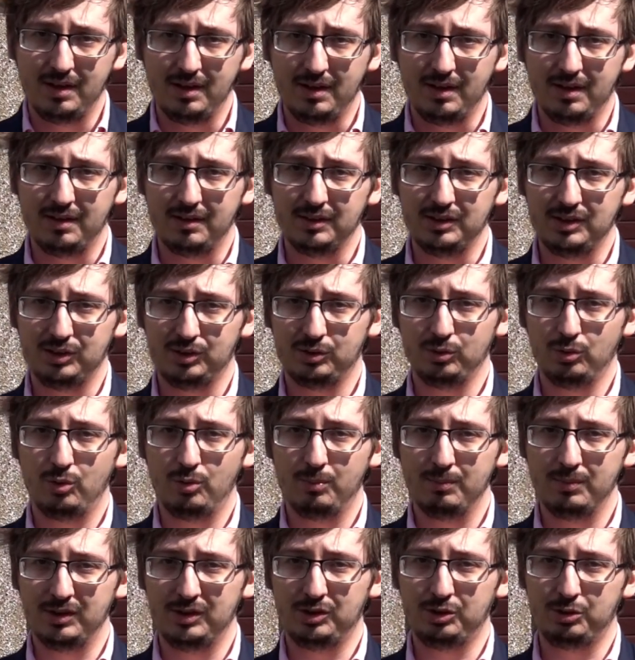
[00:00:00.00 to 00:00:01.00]
uh,
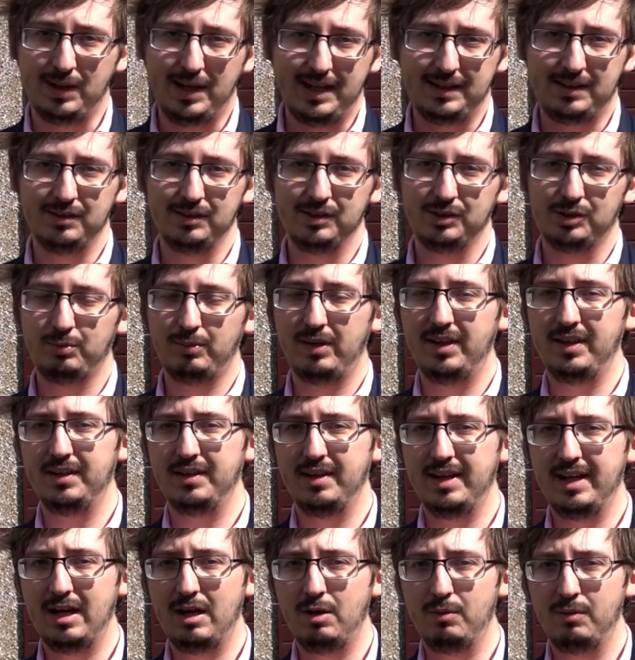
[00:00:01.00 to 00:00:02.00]
storm trackers
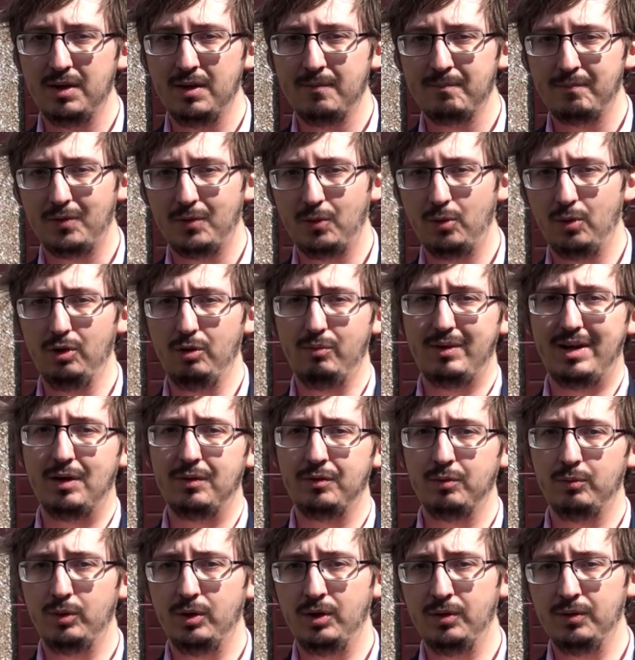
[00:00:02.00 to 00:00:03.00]
right now, all
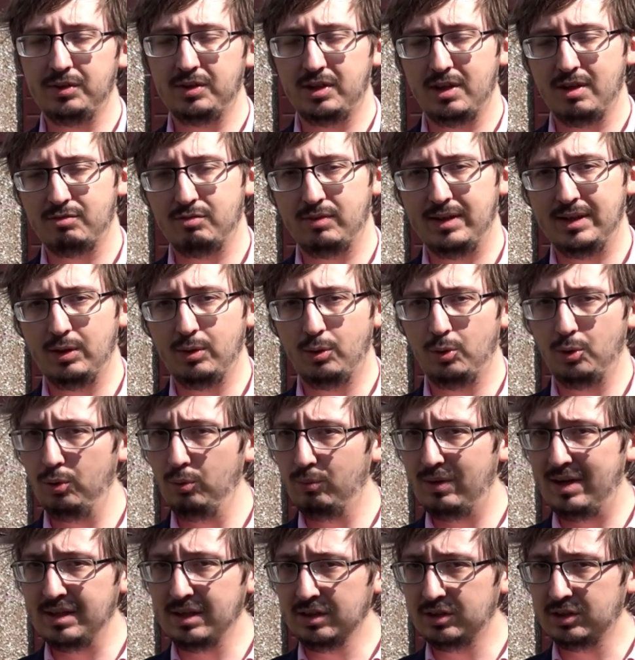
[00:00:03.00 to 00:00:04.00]
around the world, covering
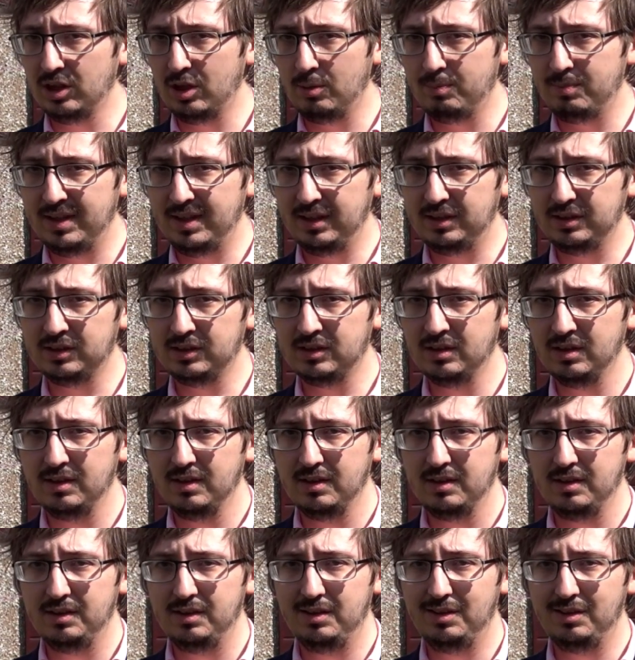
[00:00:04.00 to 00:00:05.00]
all weather topics.
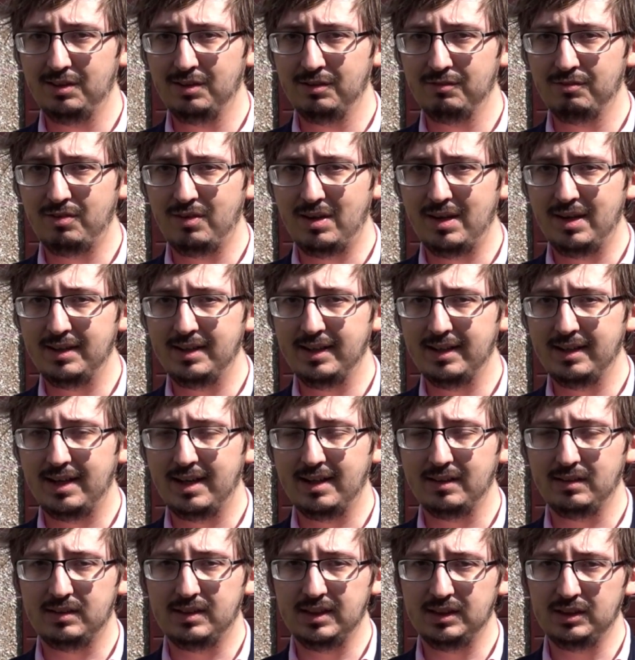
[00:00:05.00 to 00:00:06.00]
You can find it
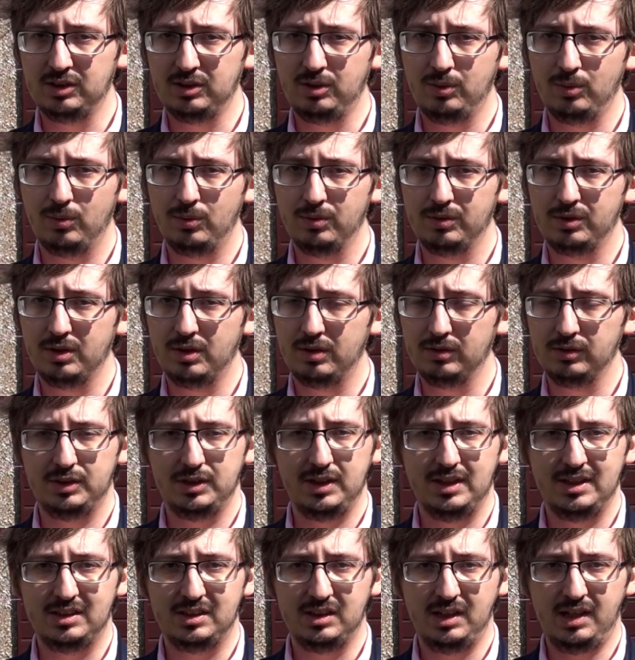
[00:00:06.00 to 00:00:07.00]
at
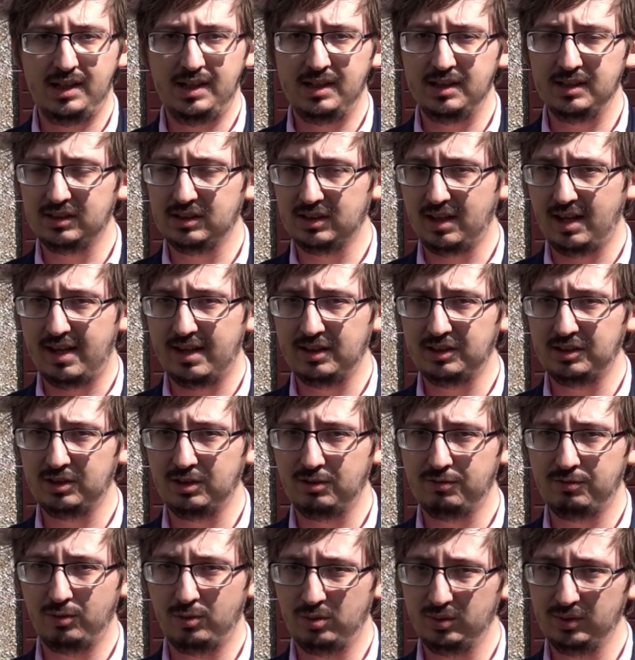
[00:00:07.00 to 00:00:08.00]
discord.gg slash
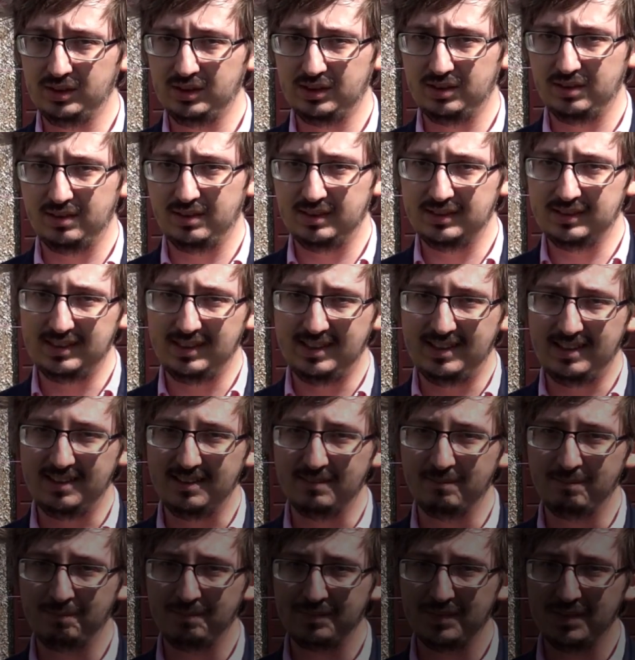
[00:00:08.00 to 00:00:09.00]
force
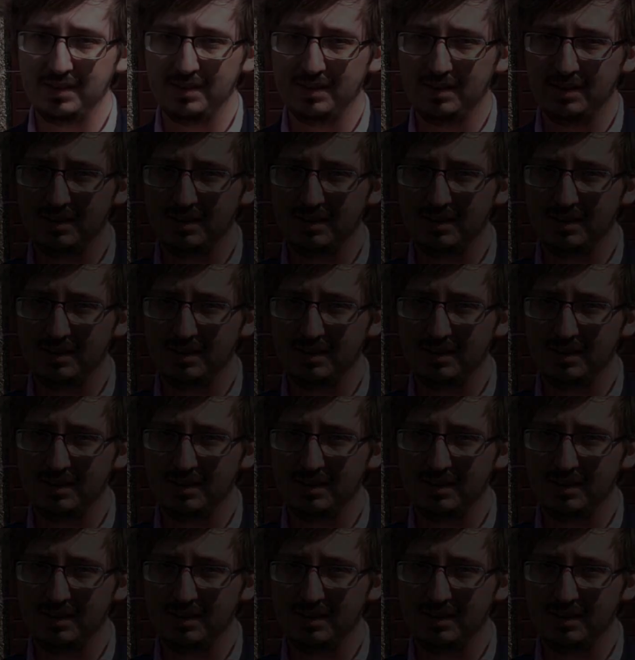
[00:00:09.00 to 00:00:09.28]
13.